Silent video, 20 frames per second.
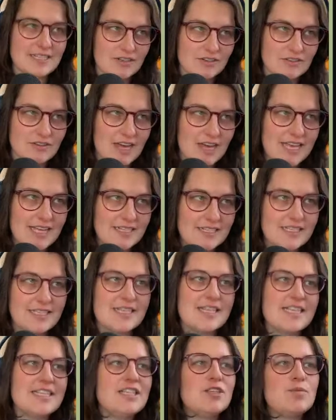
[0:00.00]
clients.
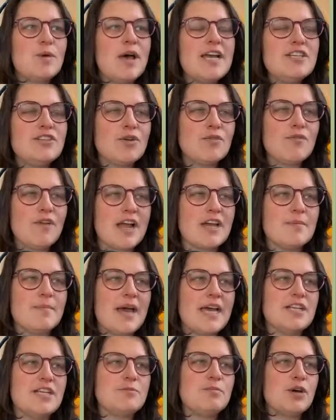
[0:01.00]
And this is why I don't
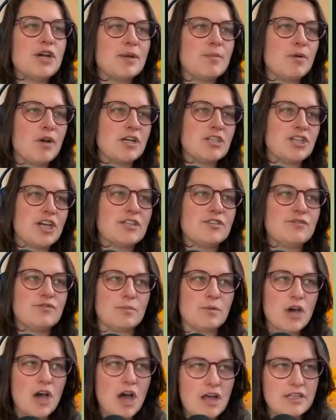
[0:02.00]
recommend putting projects
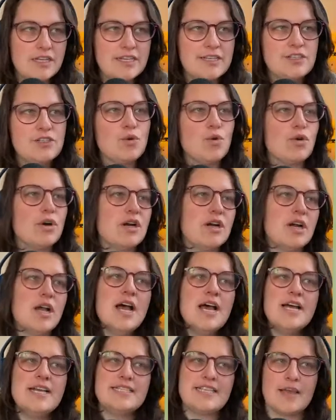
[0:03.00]
from college or
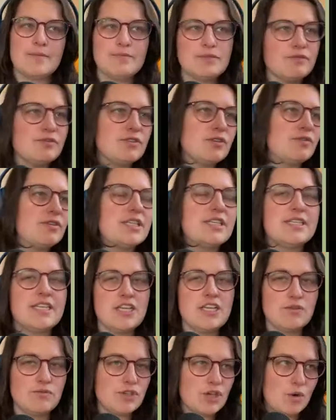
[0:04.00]
types of services that
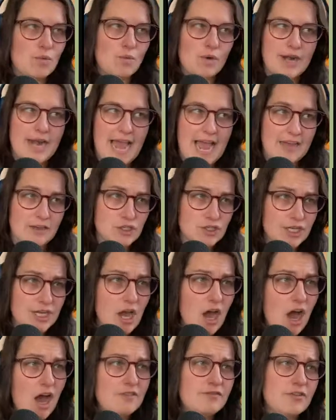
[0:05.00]
you don't want to actually
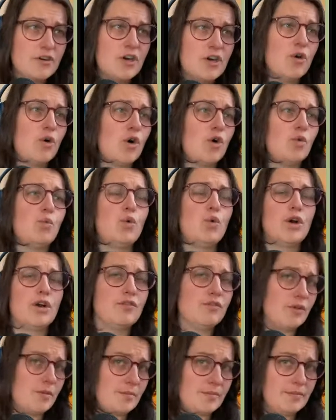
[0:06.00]
offer, or work
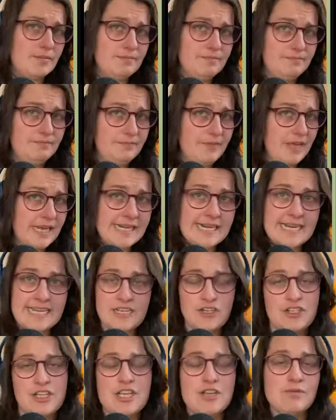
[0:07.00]
from a
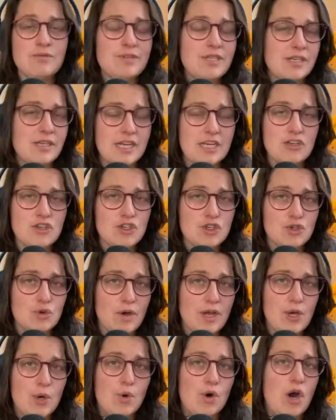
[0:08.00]
niche that you didn't
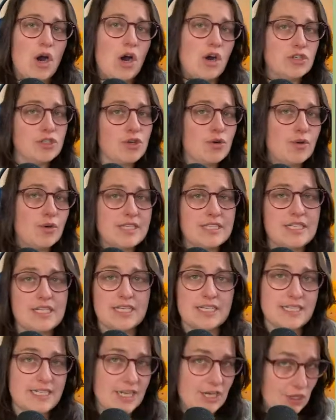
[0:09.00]
enjoy or aren't going to
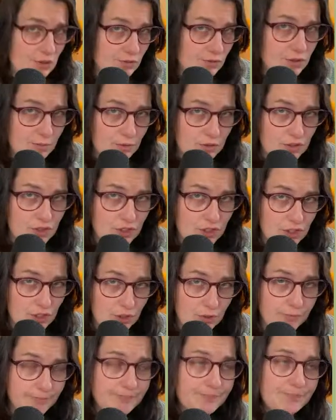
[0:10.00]
continue to pursue.